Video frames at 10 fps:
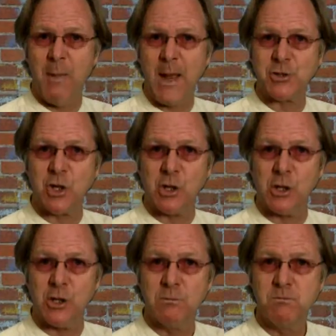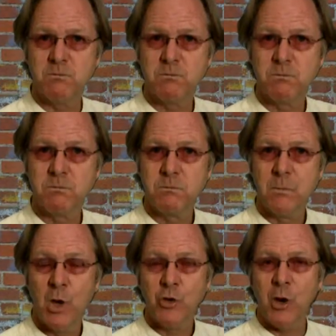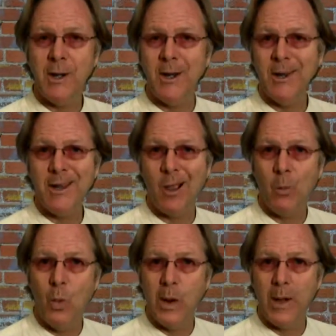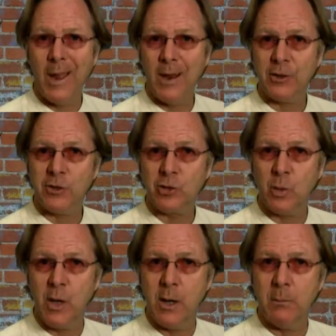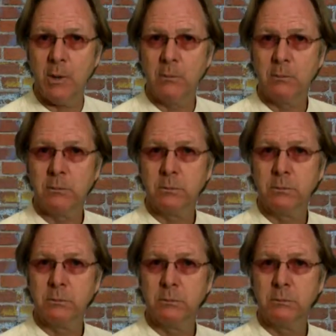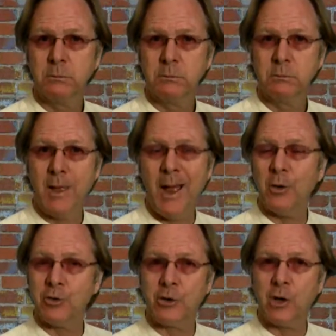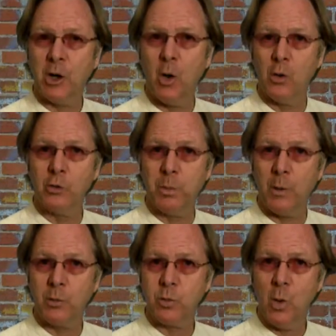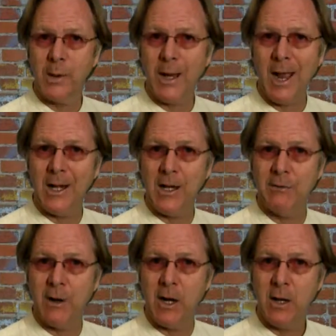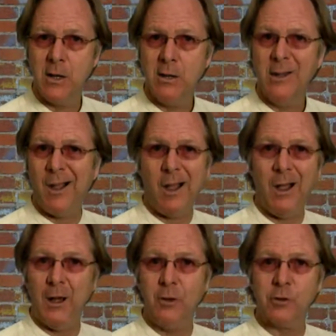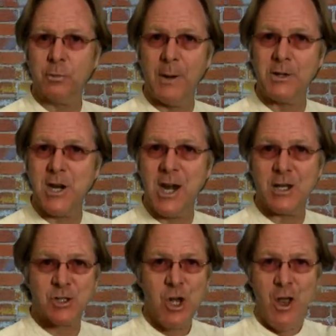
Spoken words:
Massacre. Trying to eke out one last scream. The house had closed, but there was one guy leaving. Ah, here's my chance.